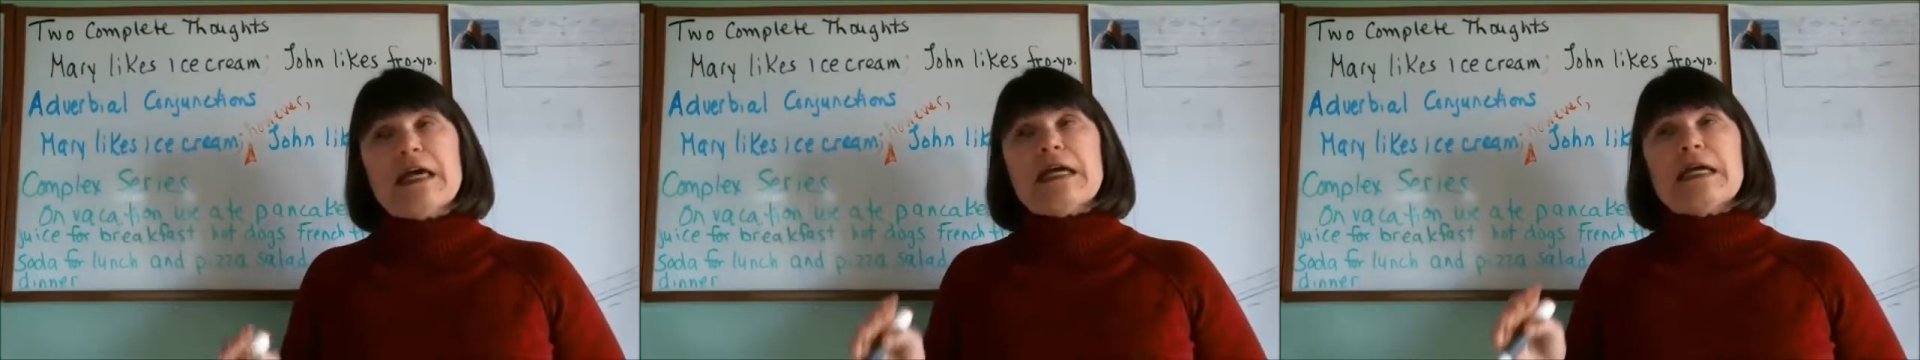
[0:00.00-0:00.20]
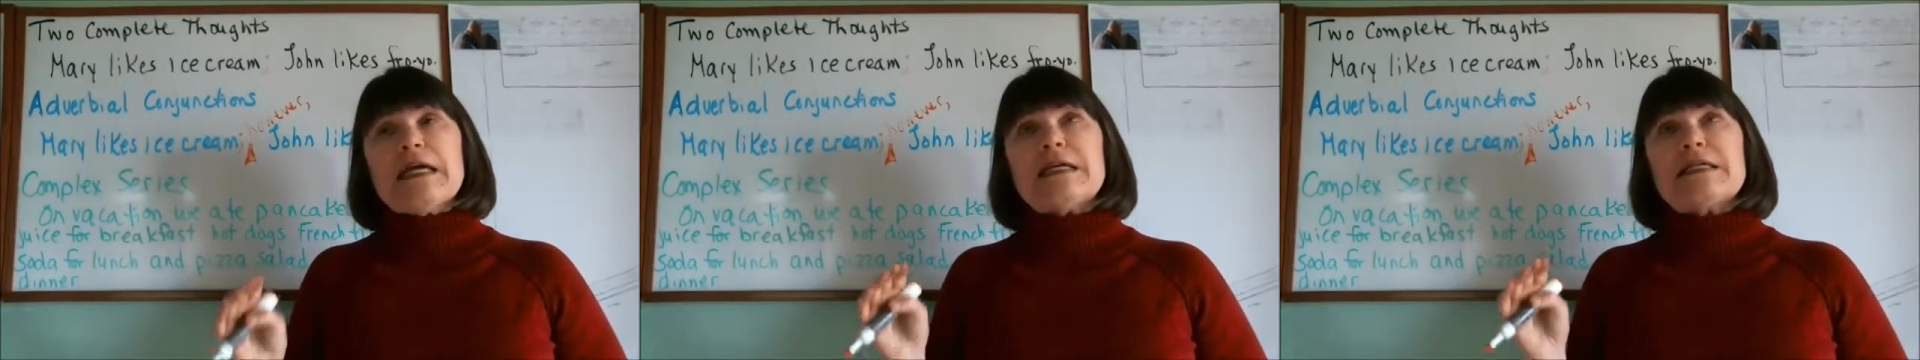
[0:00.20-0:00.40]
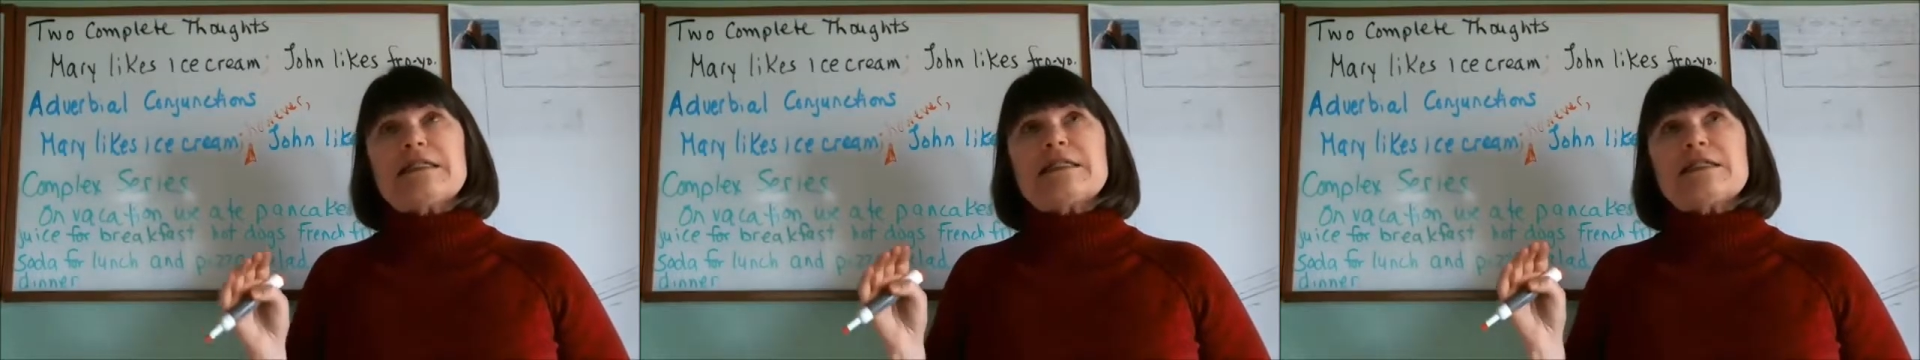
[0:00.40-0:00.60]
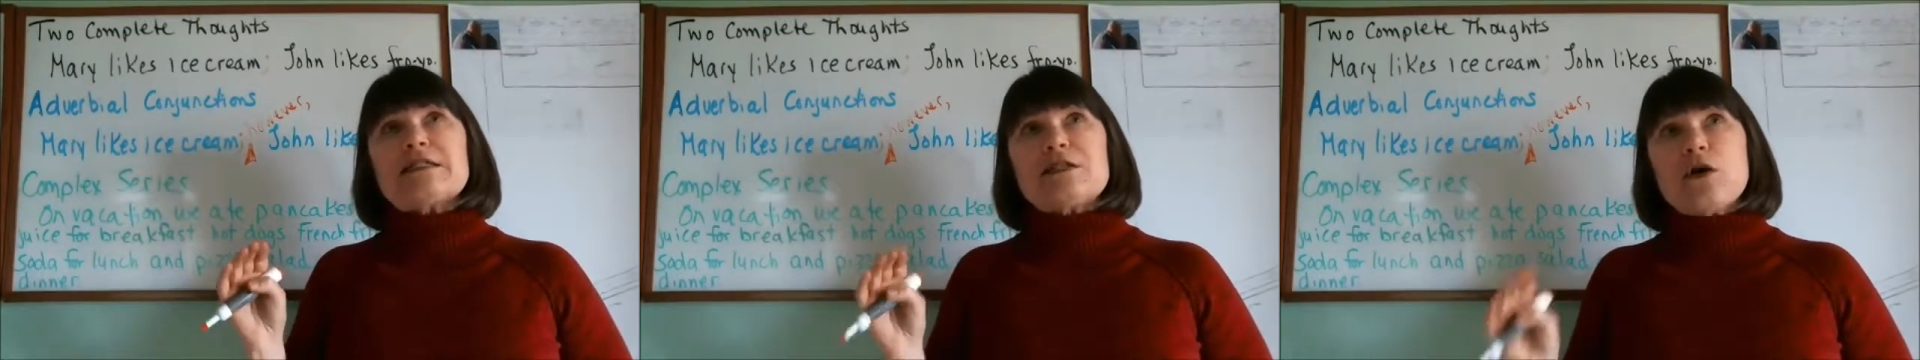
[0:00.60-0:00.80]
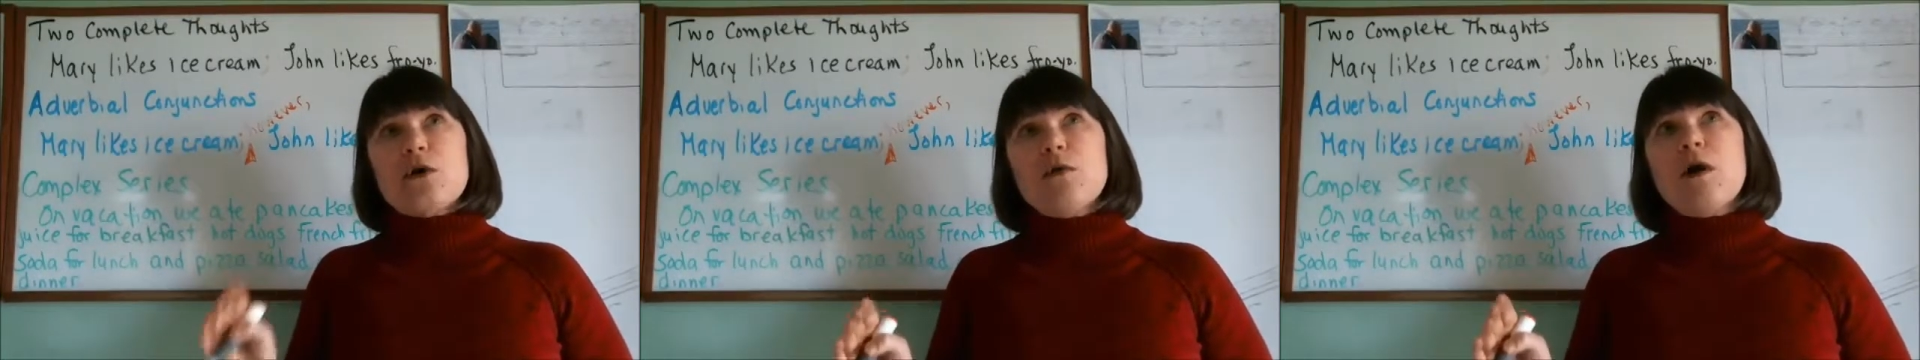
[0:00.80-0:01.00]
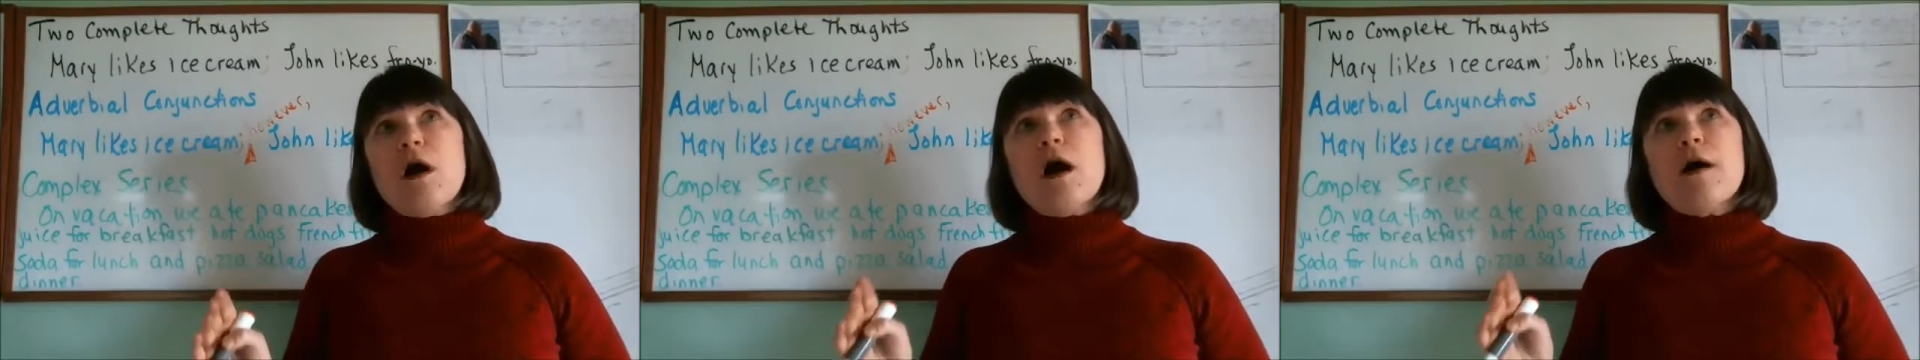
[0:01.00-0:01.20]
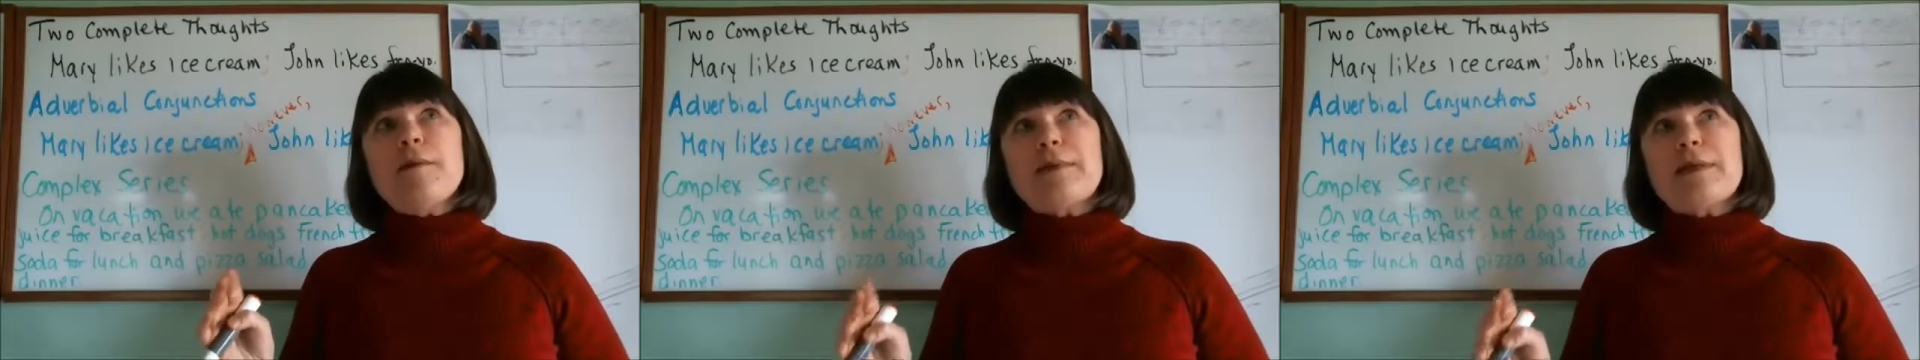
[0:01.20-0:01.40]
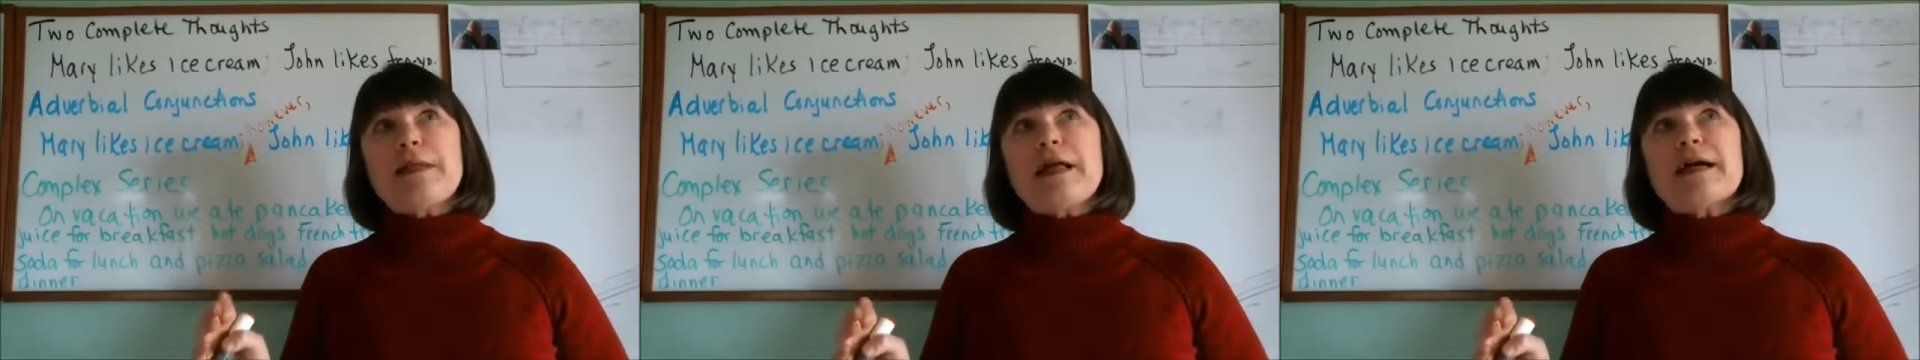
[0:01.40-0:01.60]
It's so
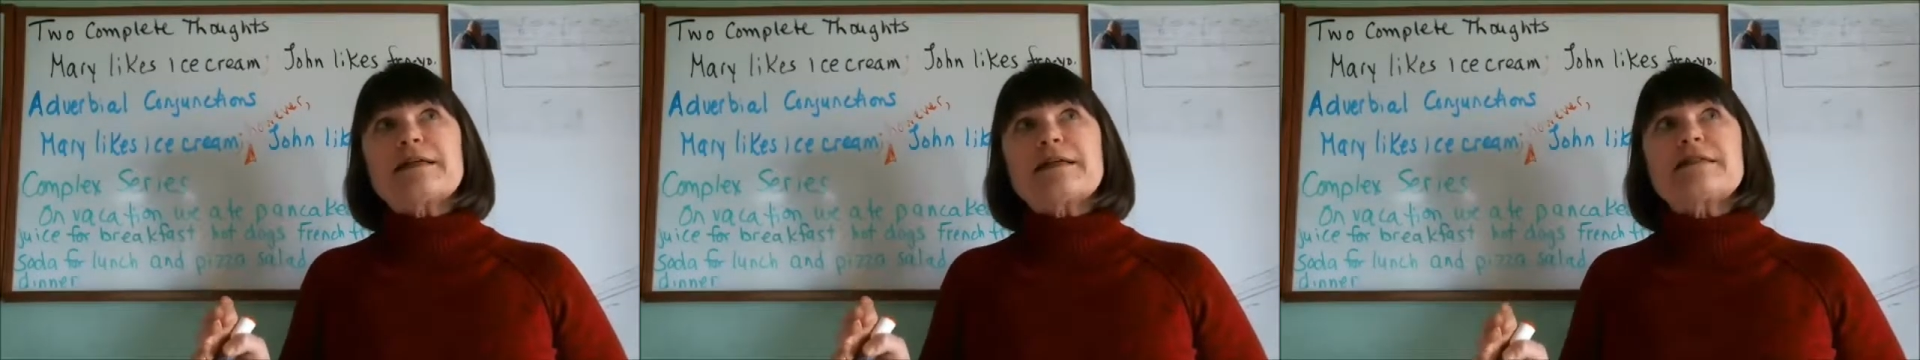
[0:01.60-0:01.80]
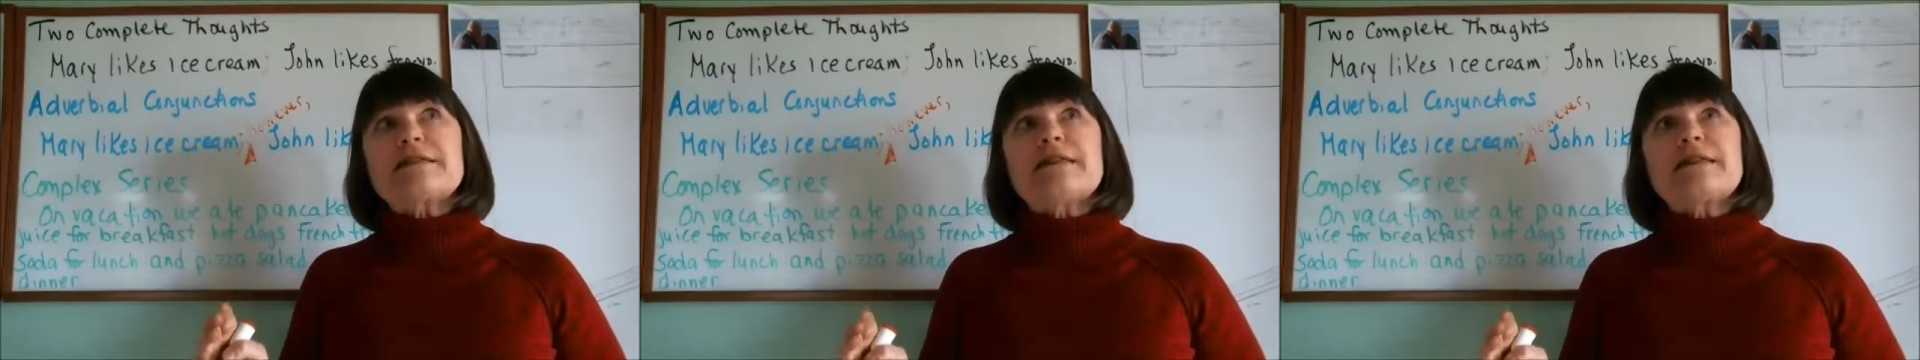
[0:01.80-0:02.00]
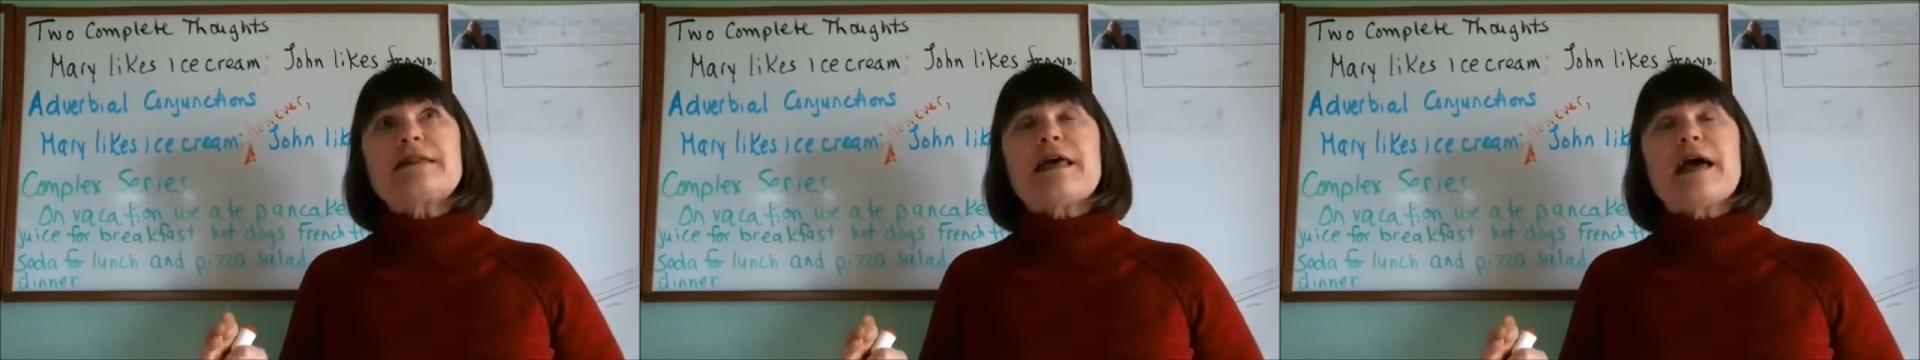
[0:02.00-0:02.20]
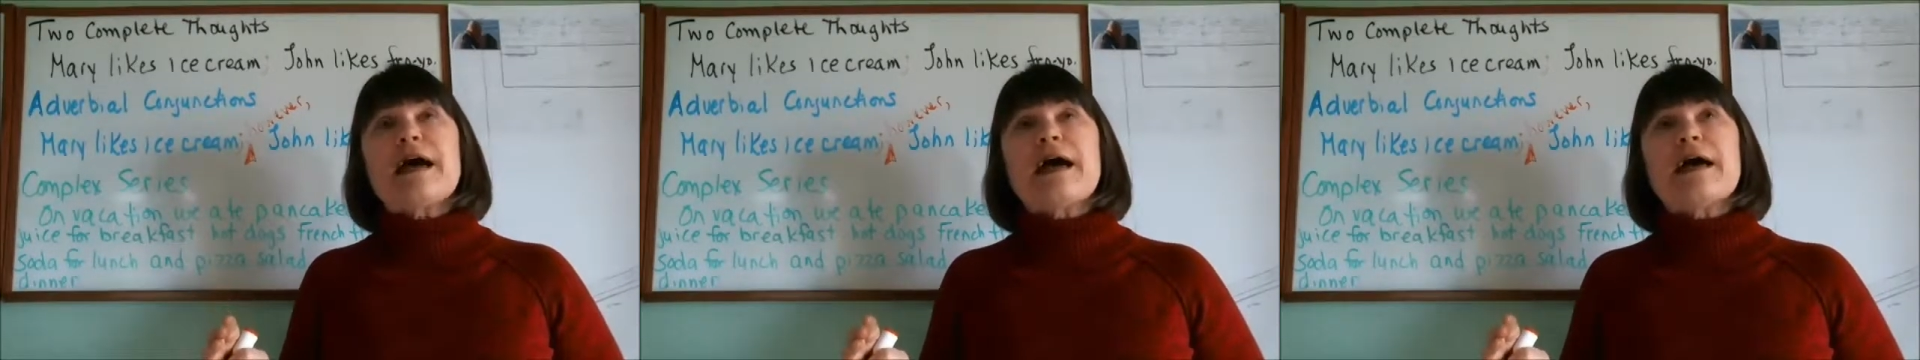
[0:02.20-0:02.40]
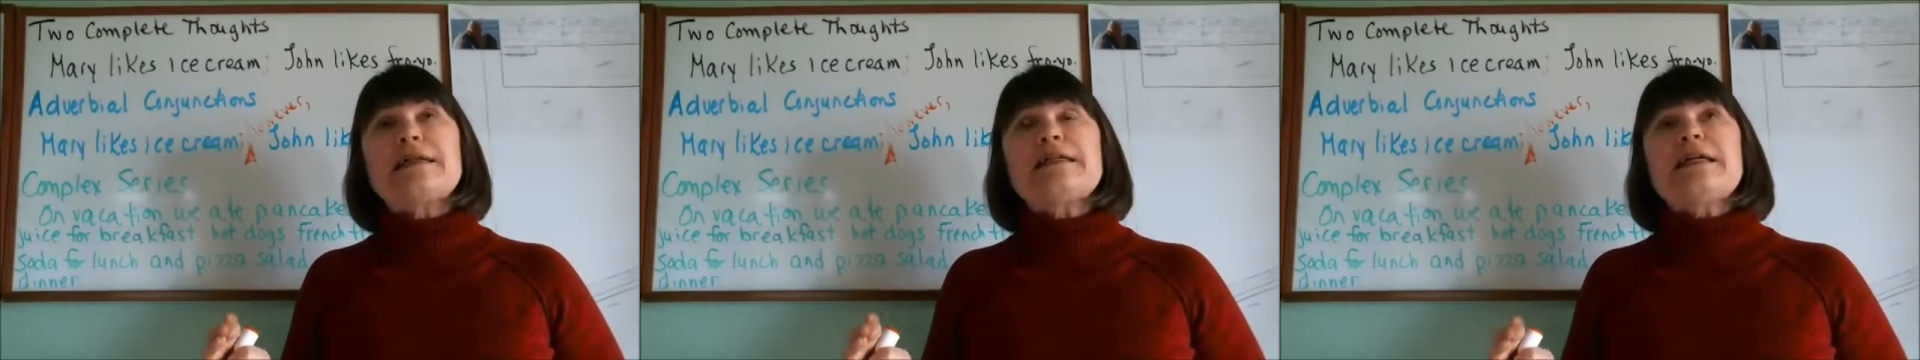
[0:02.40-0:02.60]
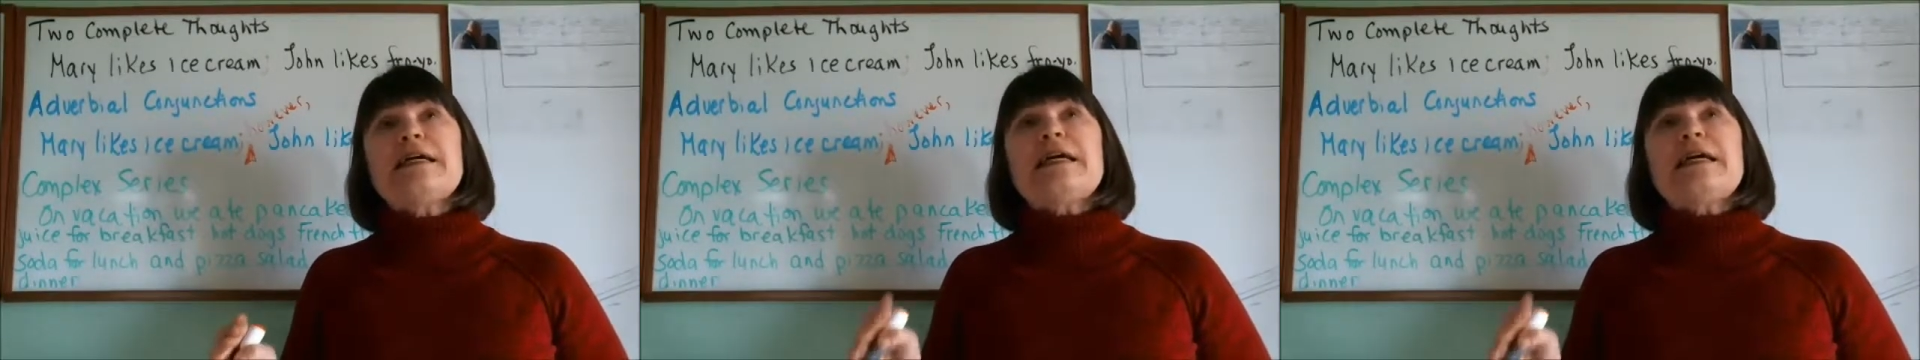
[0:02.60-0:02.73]
complex that